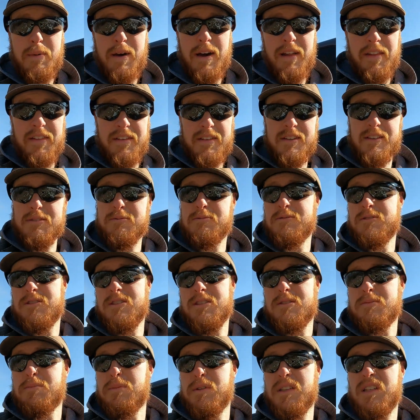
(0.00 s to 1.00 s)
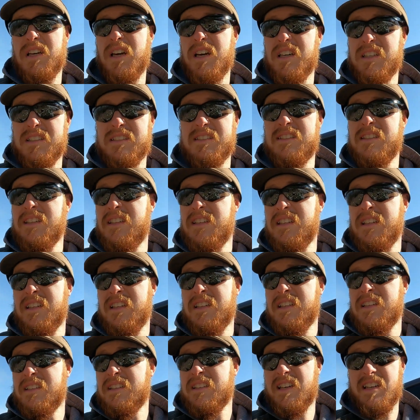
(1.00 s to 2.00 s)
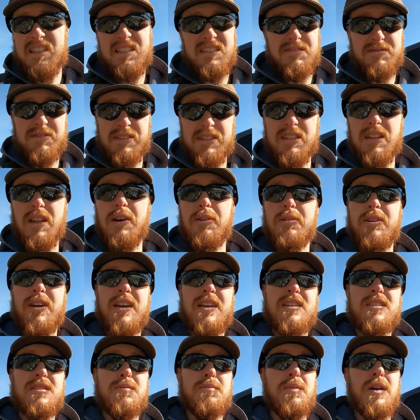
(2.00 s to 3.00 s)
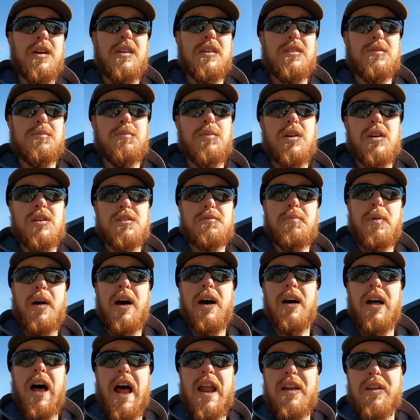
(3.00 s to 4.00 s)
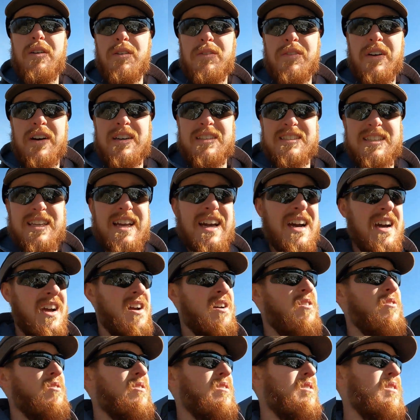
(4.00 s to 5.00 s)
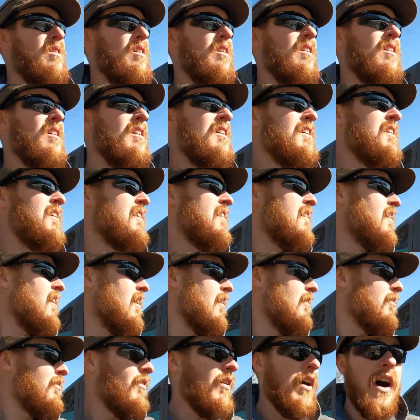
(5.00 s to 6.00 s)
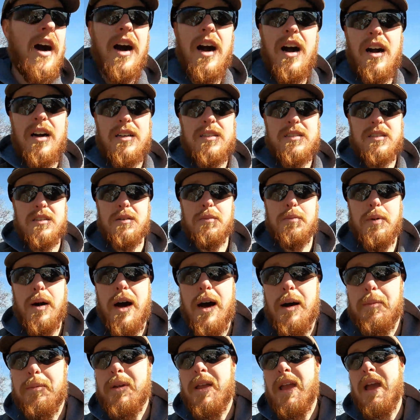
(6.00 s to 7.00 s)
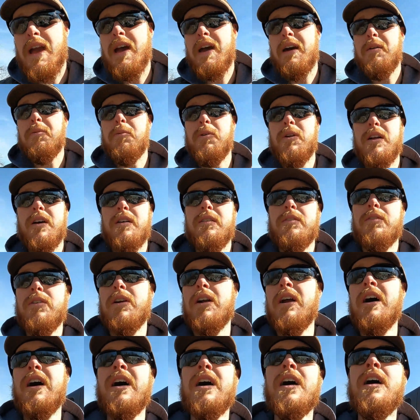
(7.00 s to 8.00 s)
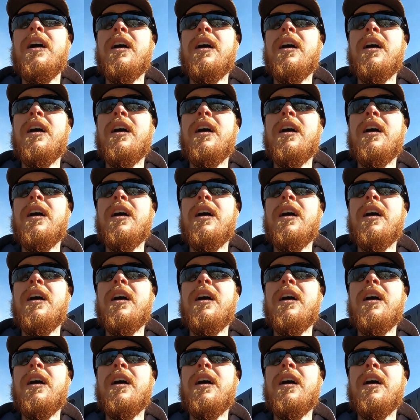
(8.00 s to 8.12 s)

about this one just because of its location by this brush pile. I know if I was a coyote or a fox or a bobcat, whatever,